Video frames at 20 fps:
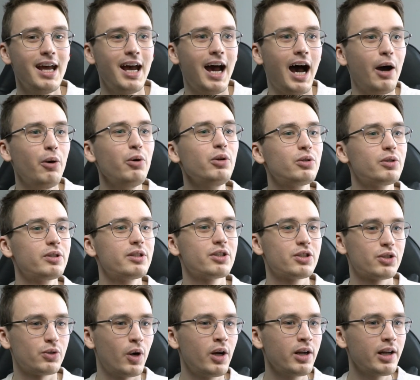I would
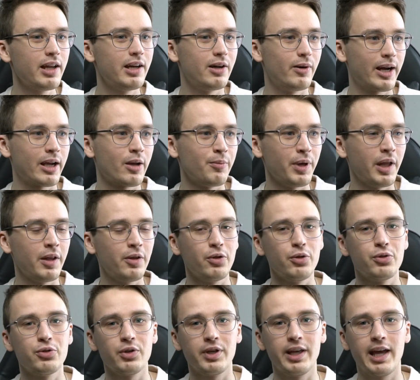strongly recommend you
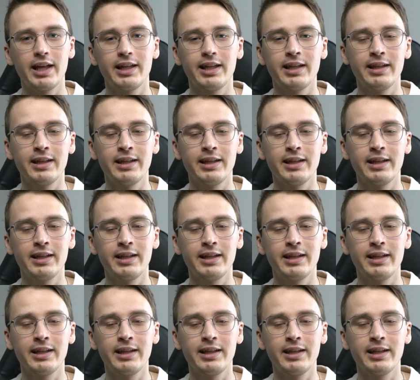to get